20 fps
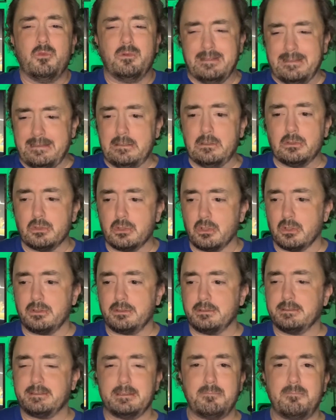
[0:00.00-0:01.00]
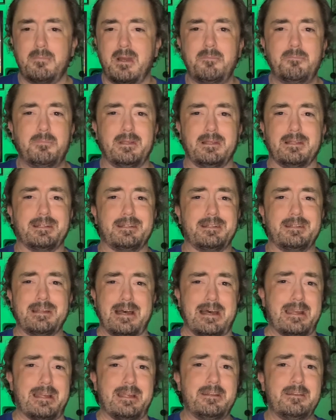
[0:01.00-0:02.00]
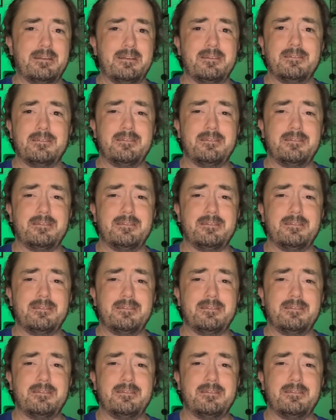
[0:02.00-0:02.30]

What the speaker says: little girls that might be like 9,